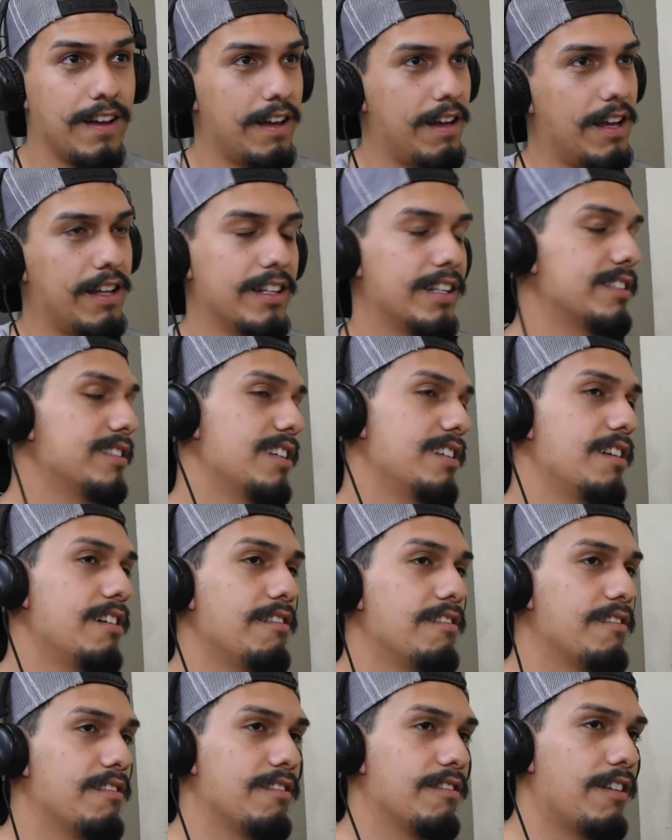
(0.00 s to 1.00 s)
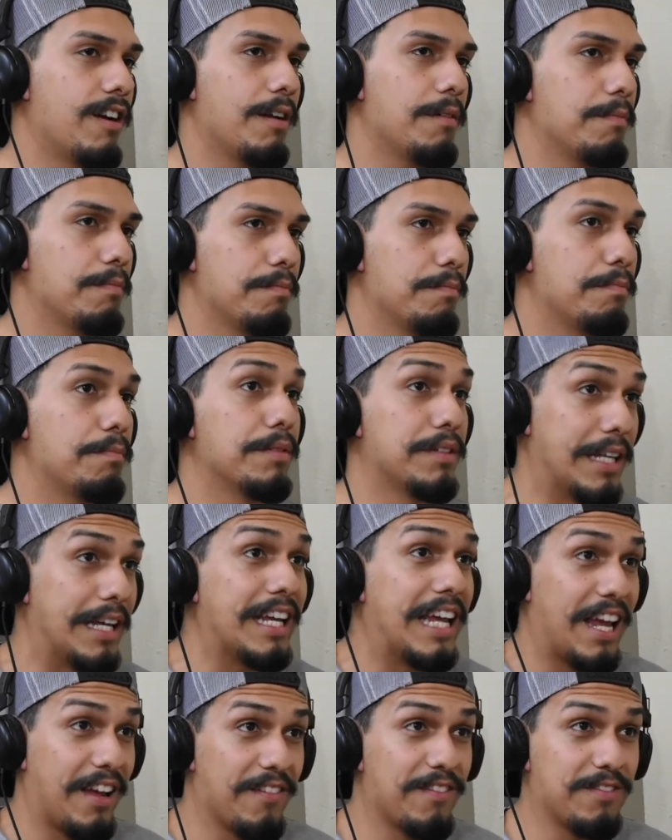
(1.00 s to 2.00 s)
and they said no, right? But
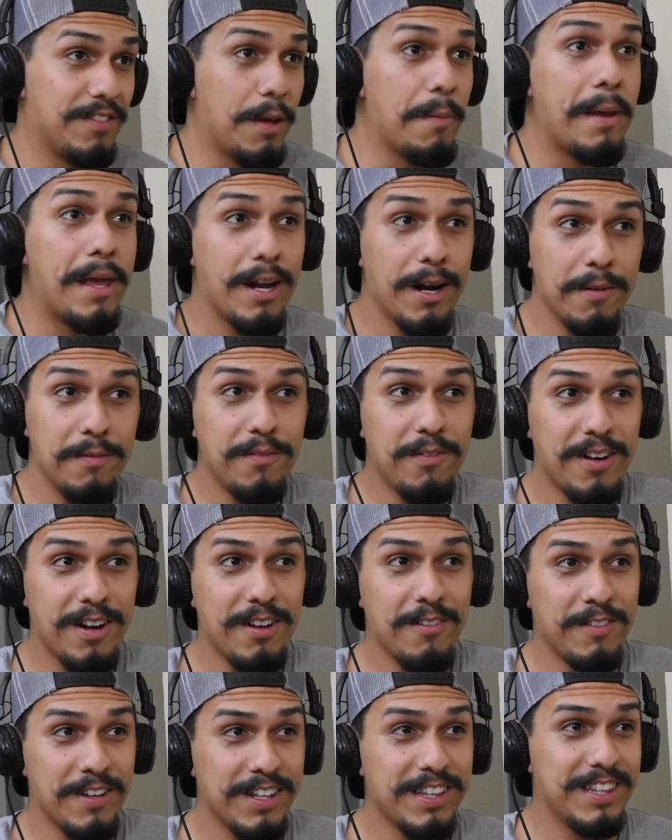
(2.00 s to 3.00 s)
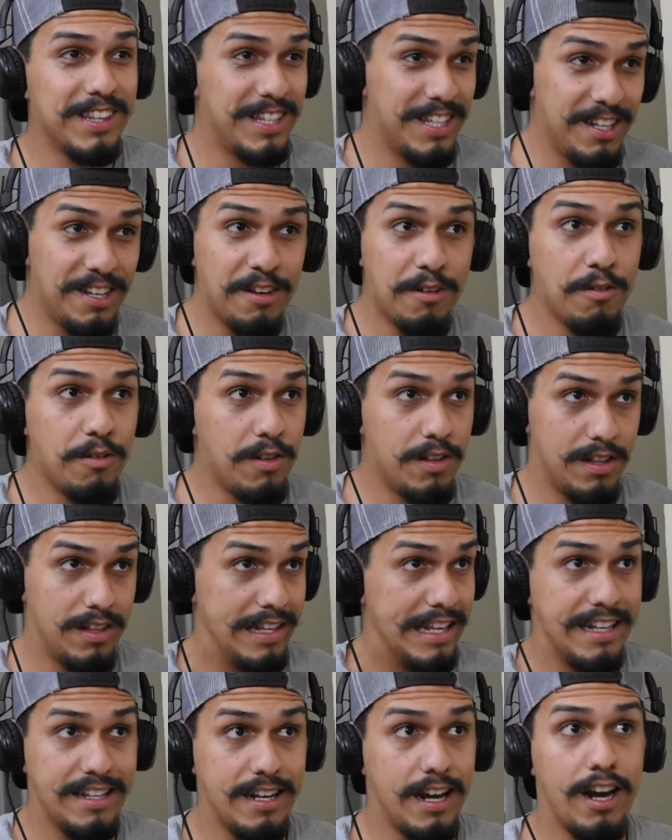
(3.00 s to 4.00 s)
they made up for it with the
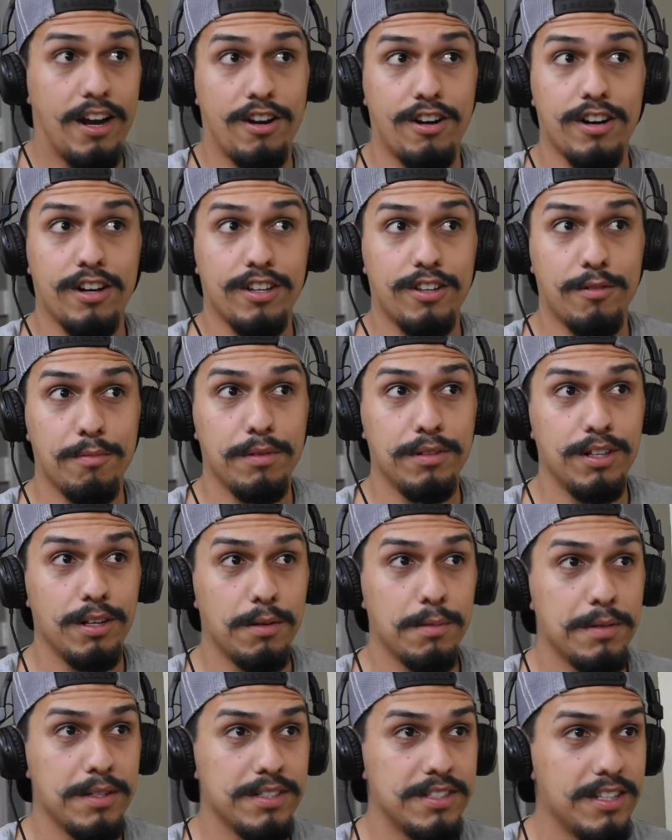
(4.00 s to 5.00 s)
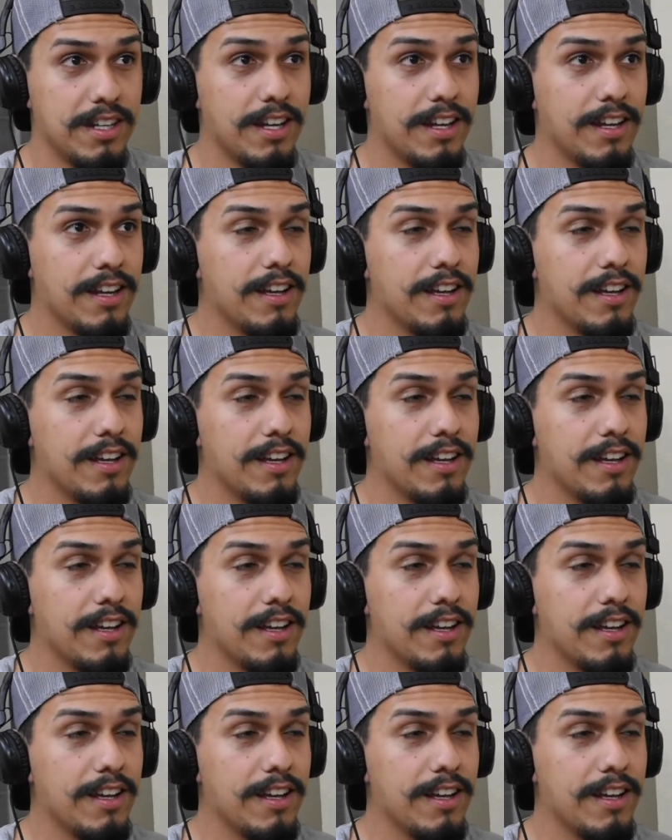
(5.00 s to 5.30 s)
entire other WBCA.